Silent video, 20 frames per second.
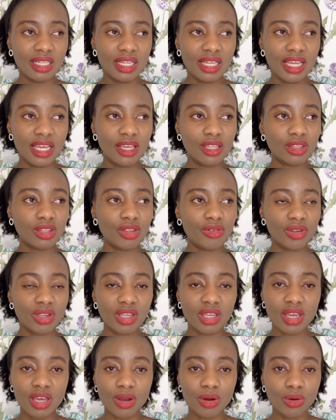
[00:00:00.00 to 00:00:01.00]
a
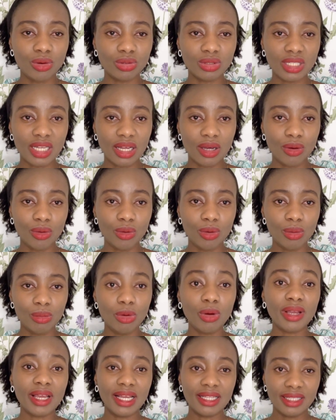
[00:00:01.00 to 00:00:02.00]
3-year-old at home.
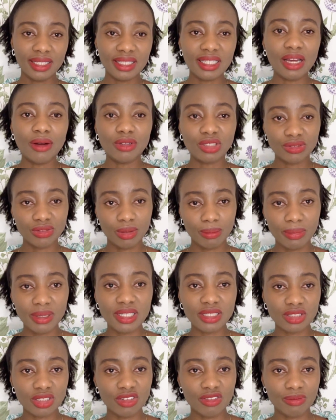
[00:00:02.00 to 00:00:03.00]
Okay, I think that was for
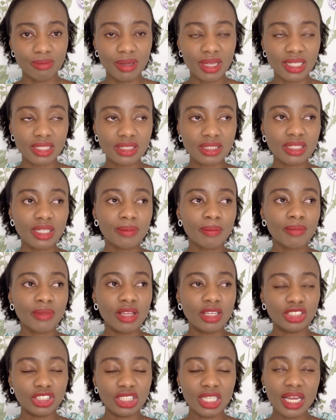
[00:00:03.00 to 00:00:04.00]
place of birth.
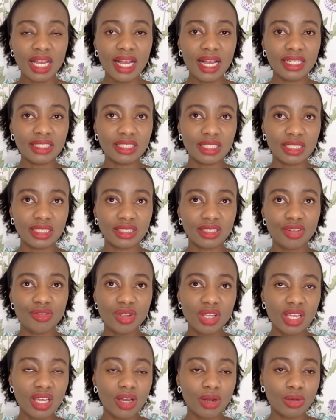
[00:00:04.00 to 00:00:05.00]
She had a
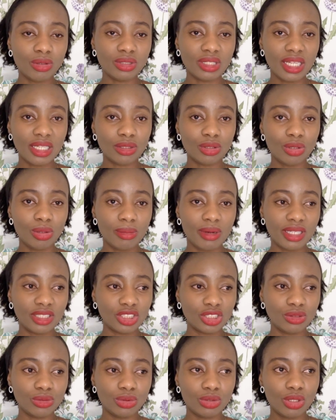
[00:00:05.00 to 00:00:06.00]
3-year-old at home and
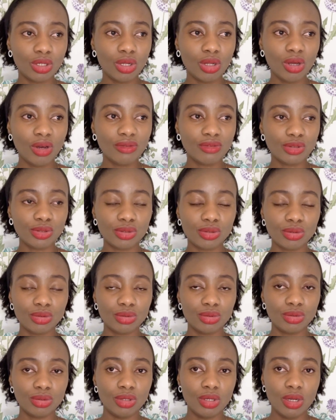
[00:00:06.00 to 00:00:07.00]
she would love
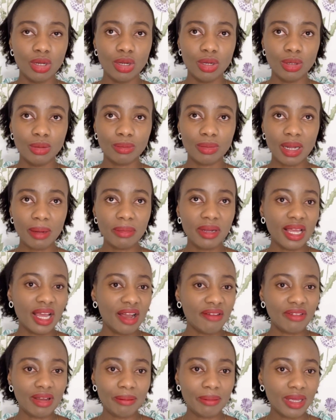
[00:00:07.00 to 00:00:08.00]
to probably
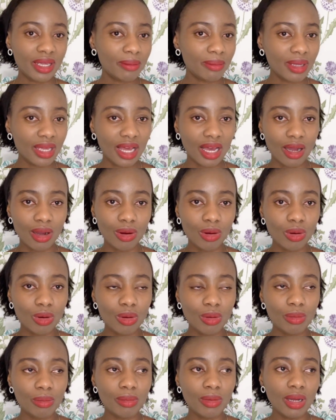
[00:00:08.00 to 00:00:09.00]
have a baby at
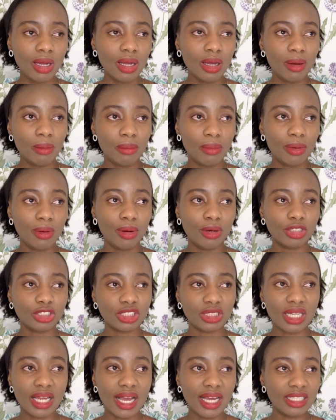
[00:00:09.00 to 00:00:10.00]
home, but
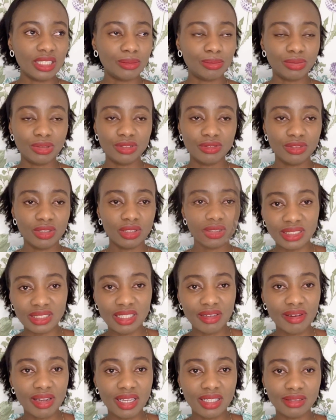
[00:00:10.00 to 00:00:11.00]
she had a previous
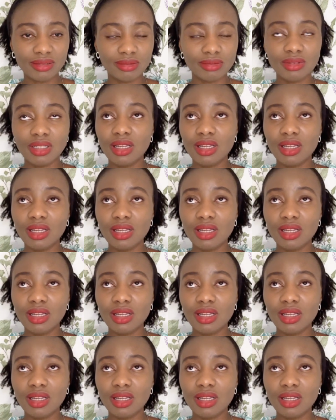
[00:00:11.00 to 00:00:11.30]
cesarean,